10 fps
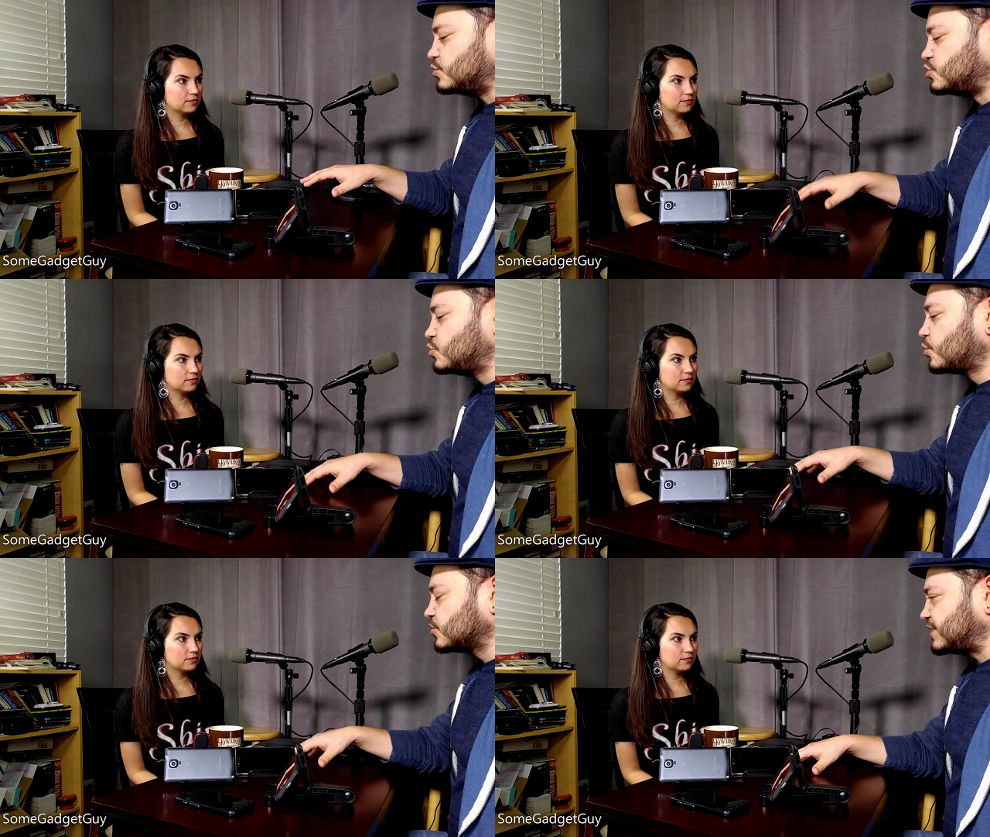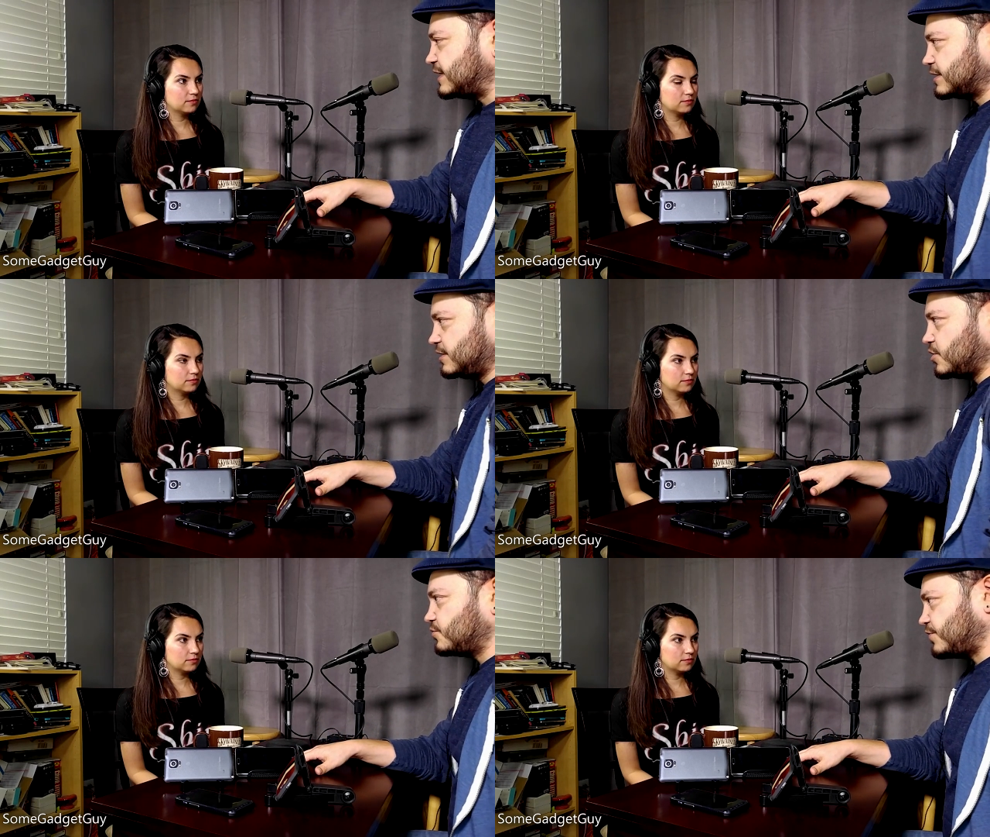Speaker 1: you were looking
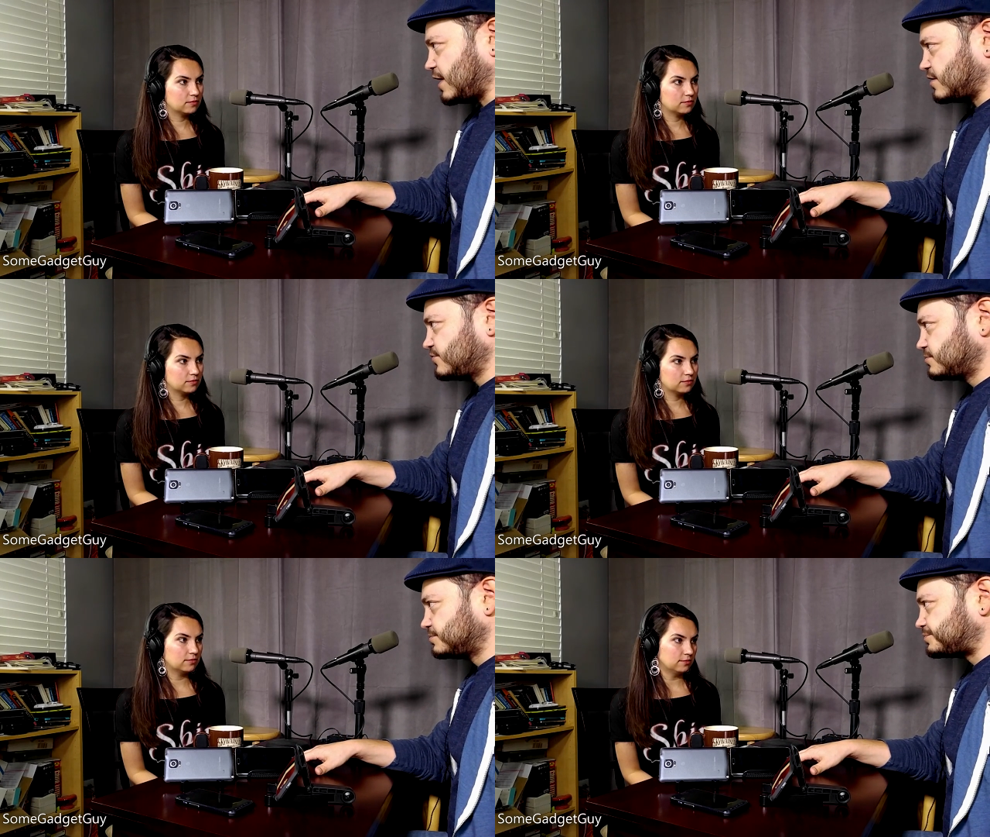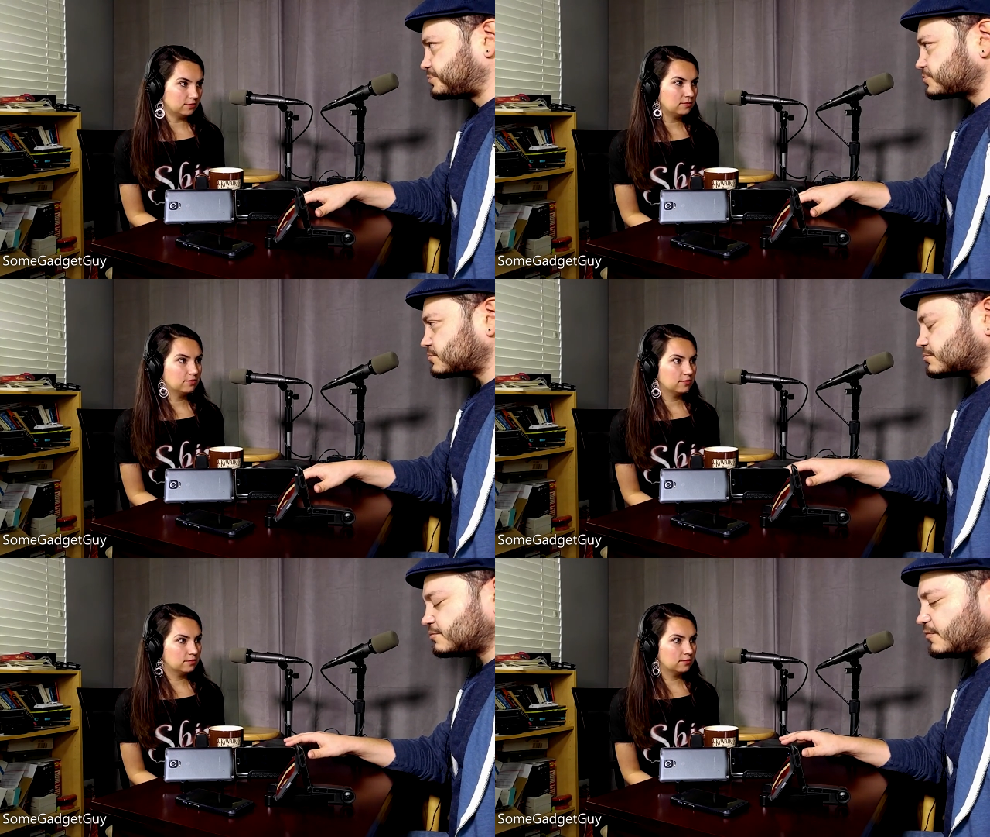at the Note five.
Speaker 2: Mm-hmm.
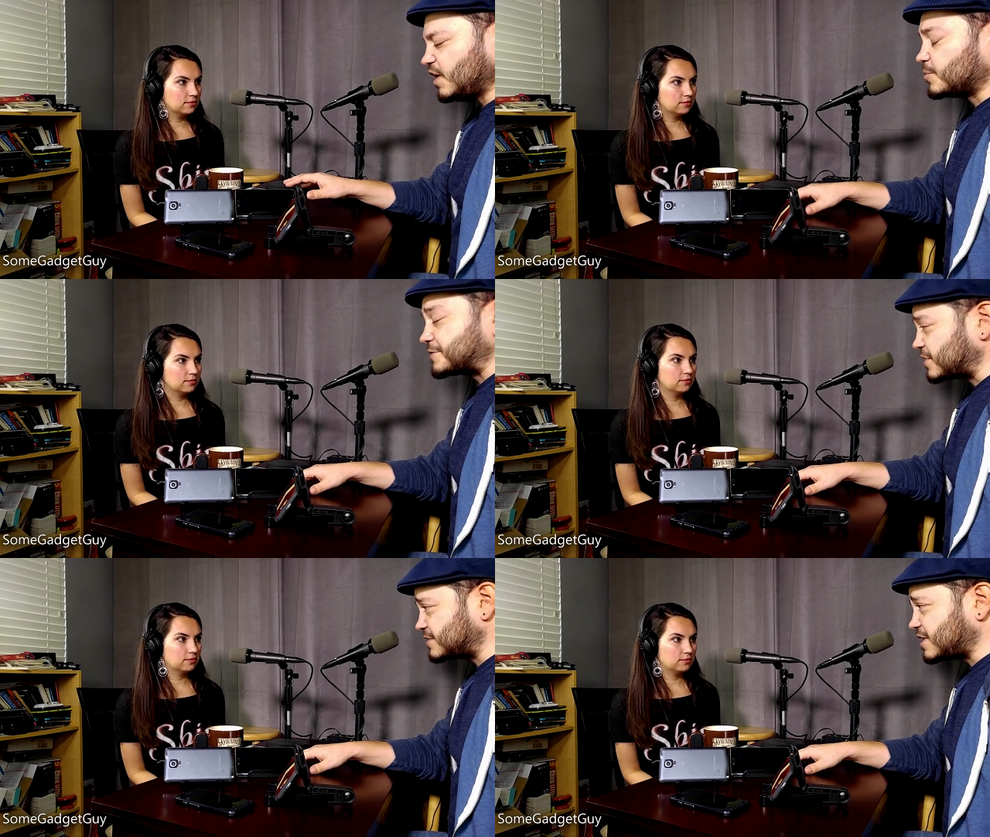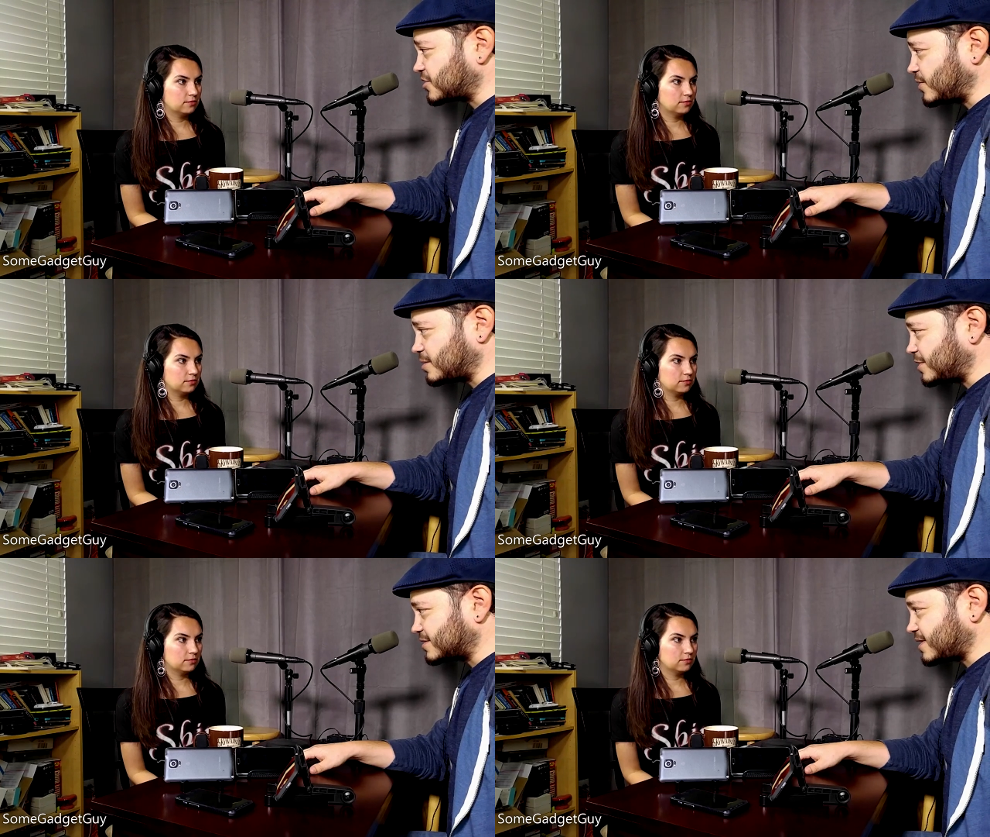
Speaker 1: I'm not trying to talk
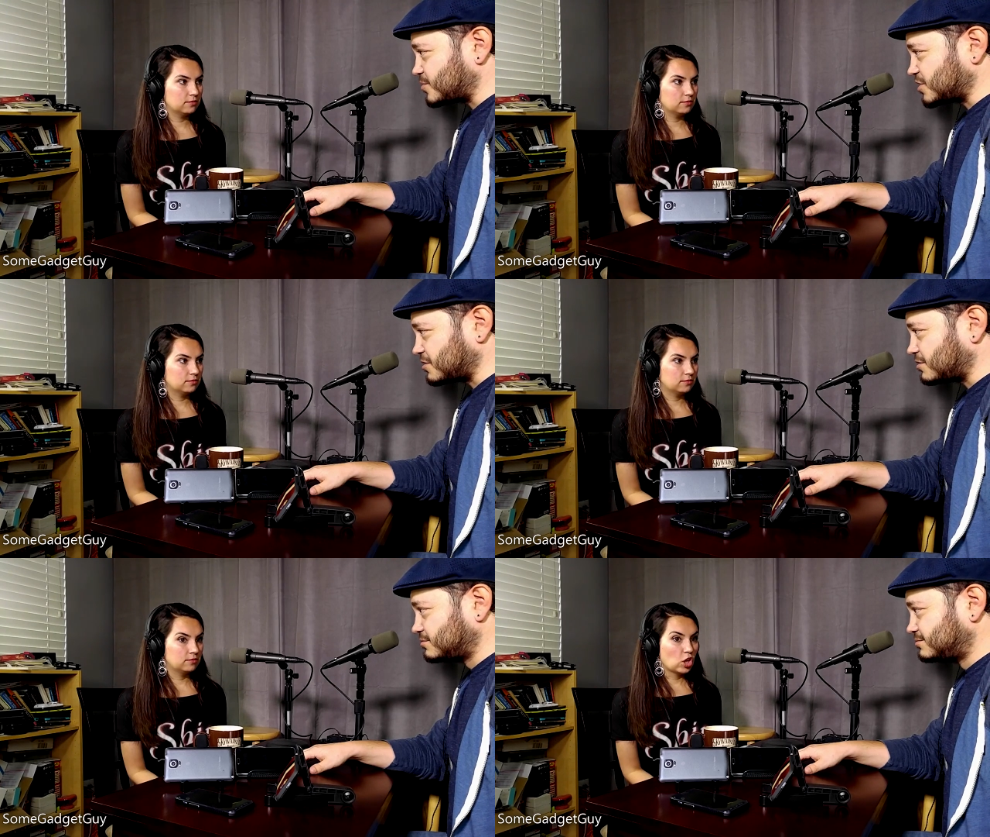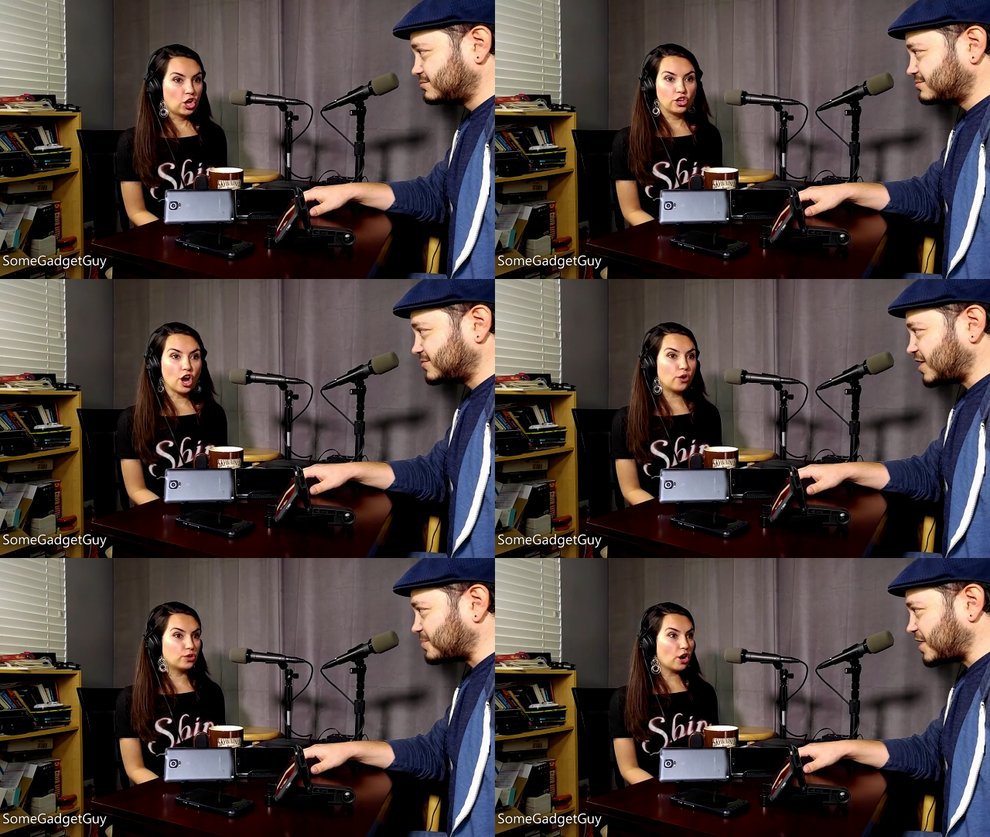you out of being a Samsung girl.
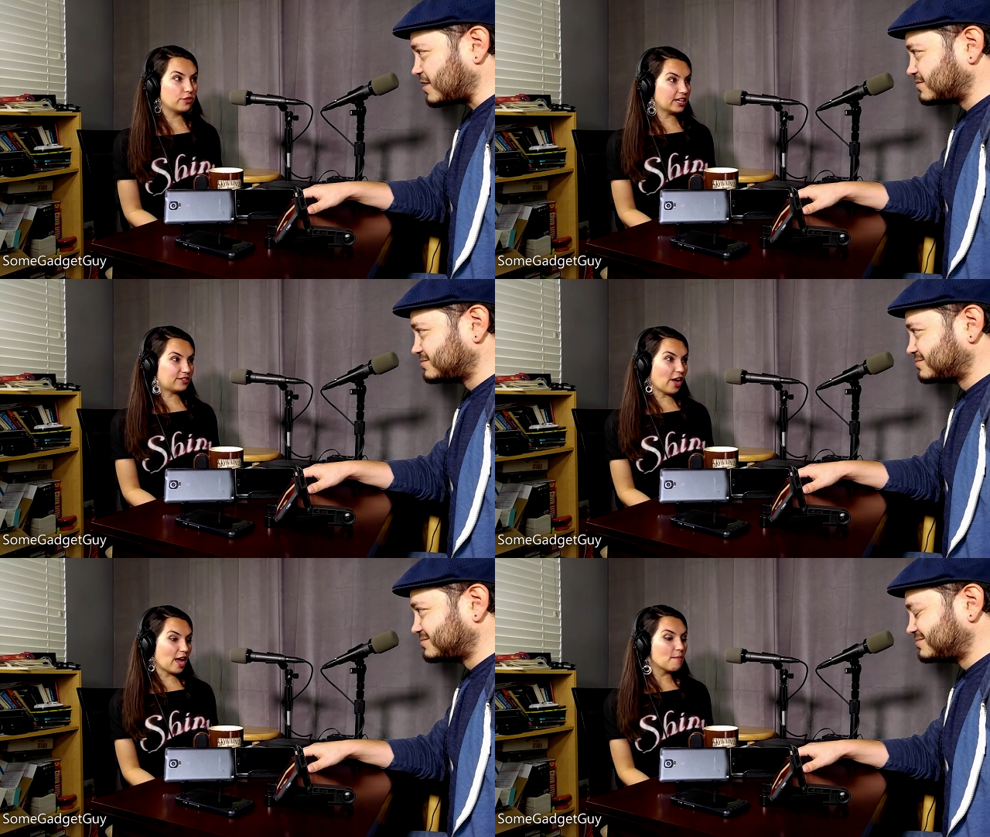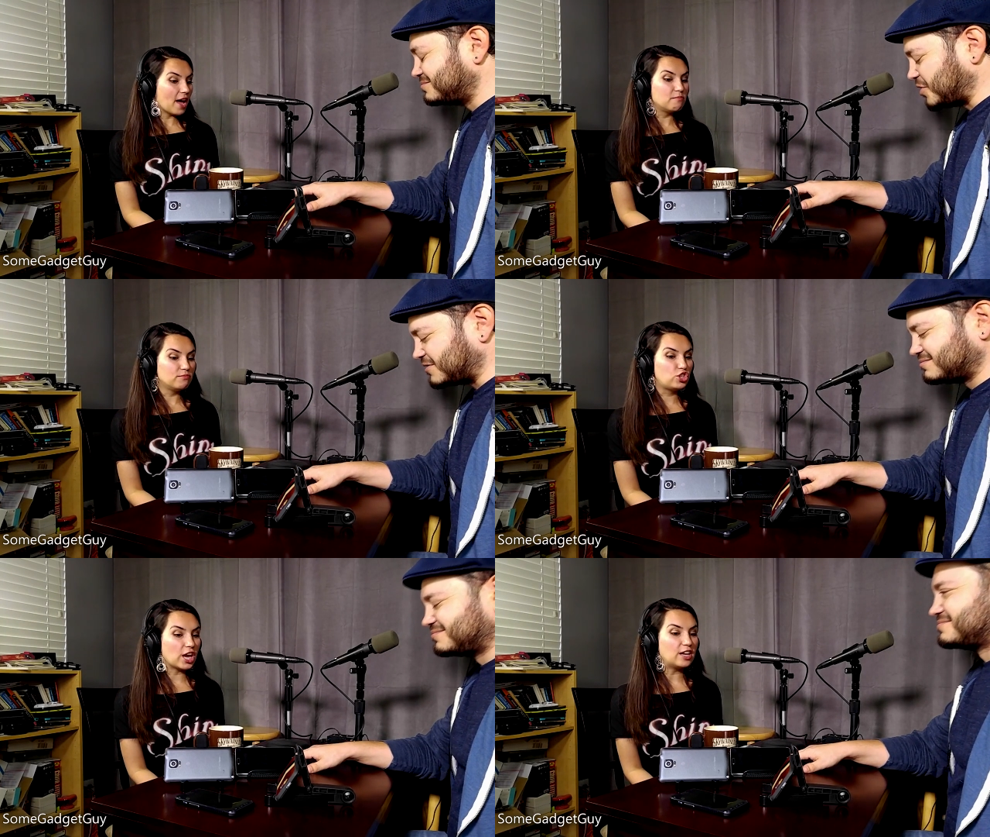
Speaker 2: No, I'm no, not, that's fine. I'm, I'm